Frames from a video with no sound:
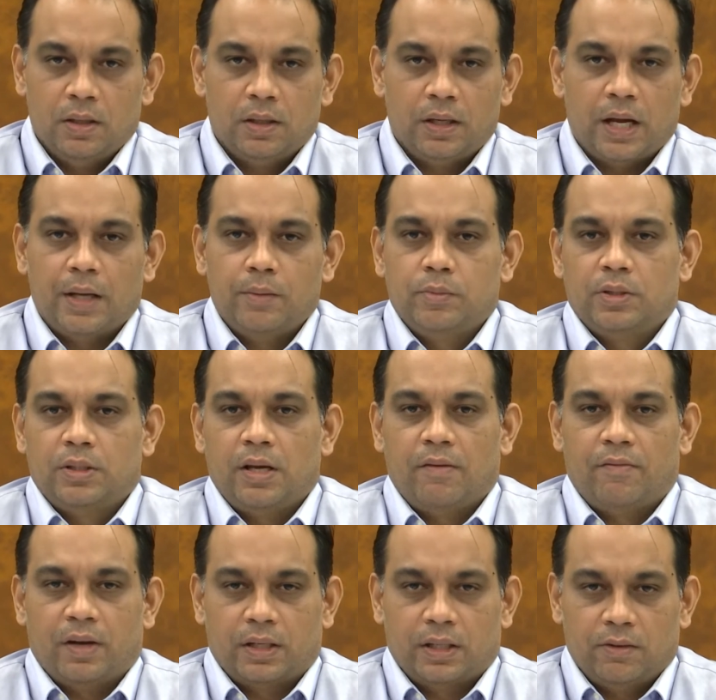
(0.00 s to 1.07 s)
times the
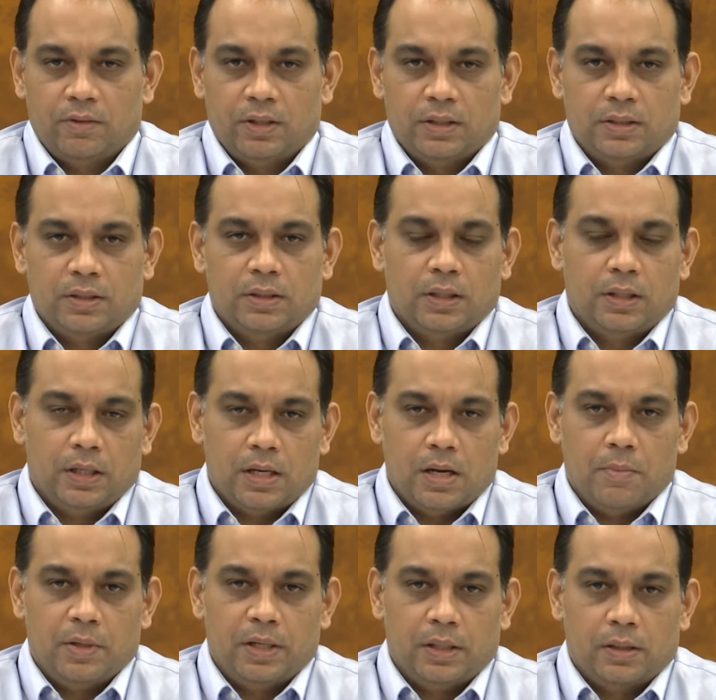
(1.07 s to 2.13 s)
effectiveness in the
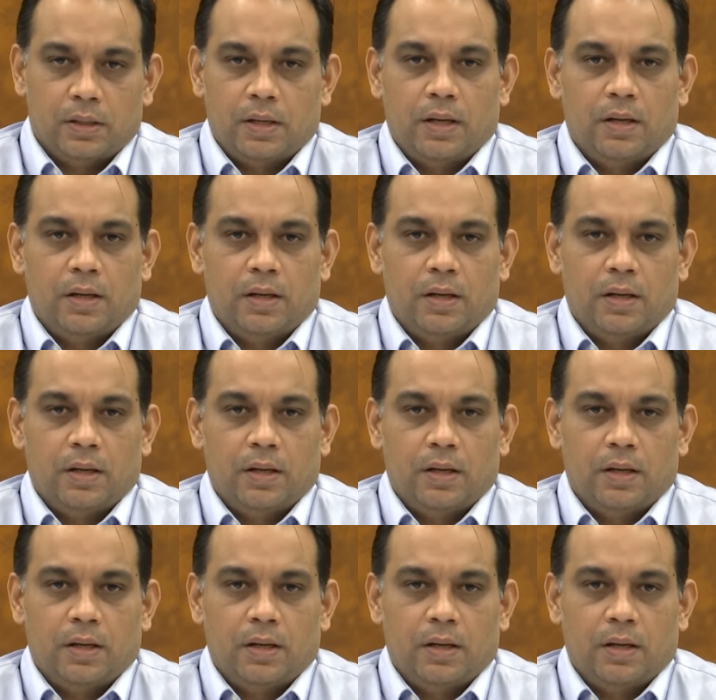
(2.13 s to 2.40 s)
denominator,